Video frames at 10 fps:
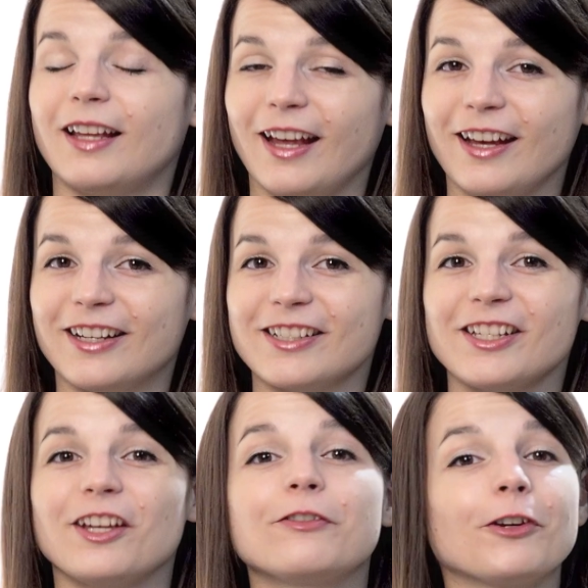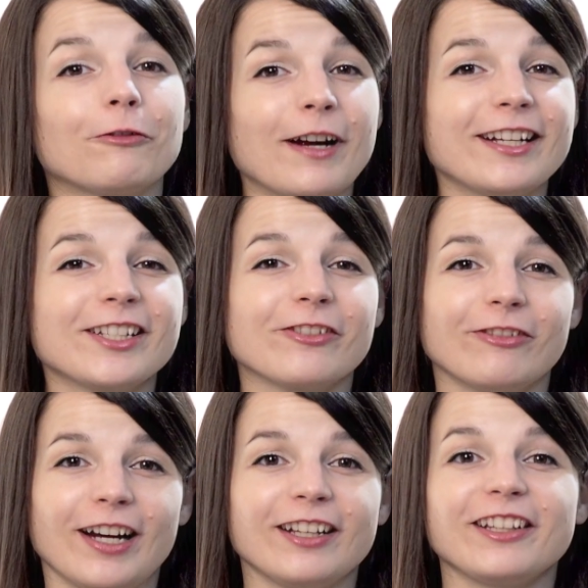And if you're ready to
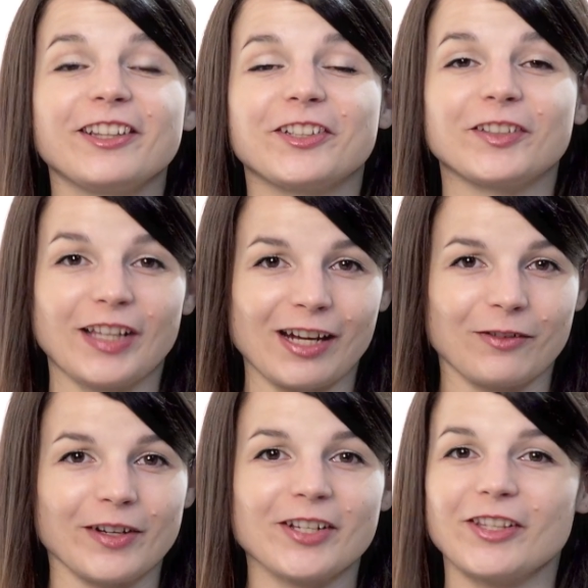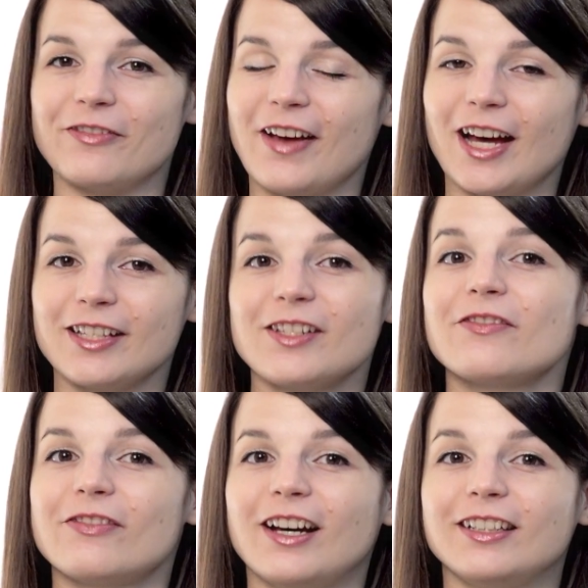finally learn language the fast,
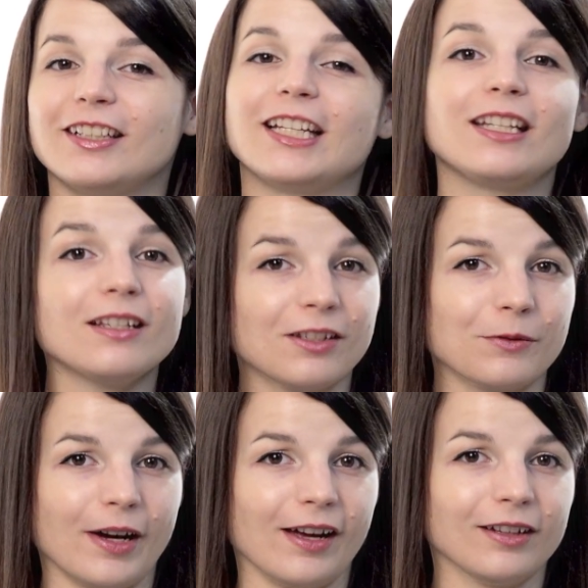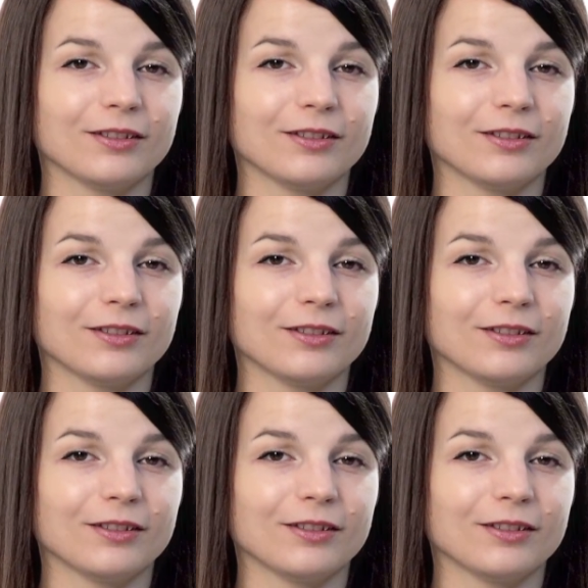fun, and easy way,